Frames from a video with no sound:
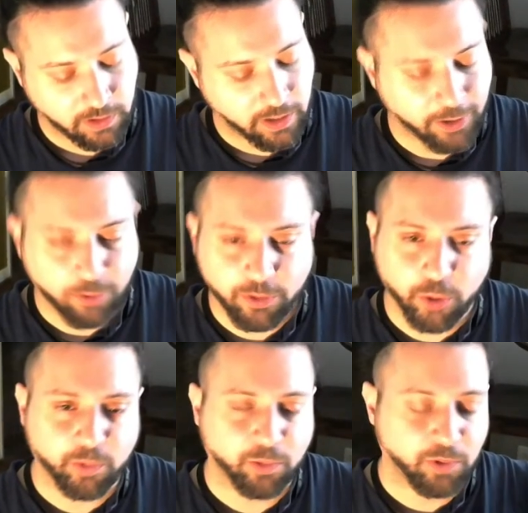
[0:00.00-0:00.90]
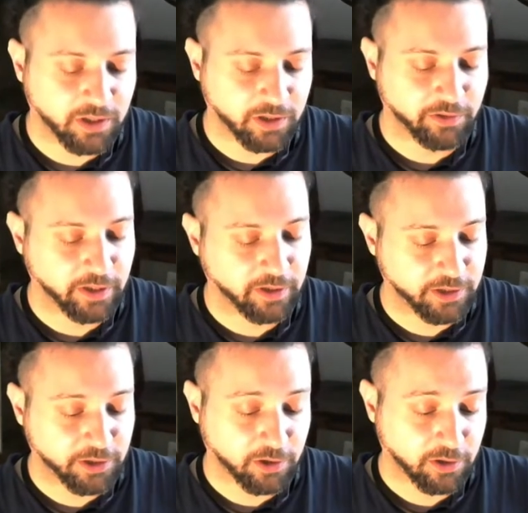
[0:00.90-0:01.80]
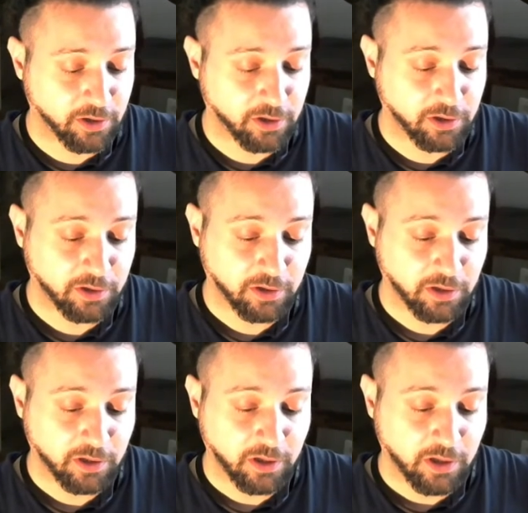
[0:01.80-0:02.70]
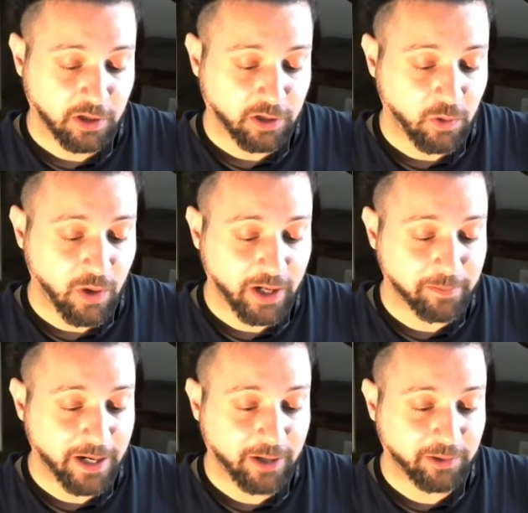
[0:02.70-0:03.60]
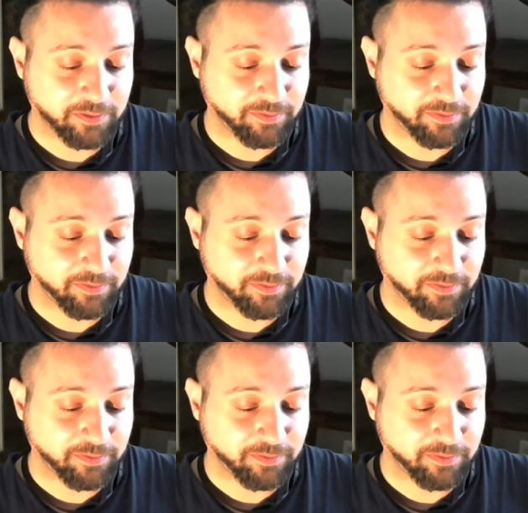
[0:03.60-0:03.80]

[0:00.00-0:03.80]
I don't know what the lyrics are quite about.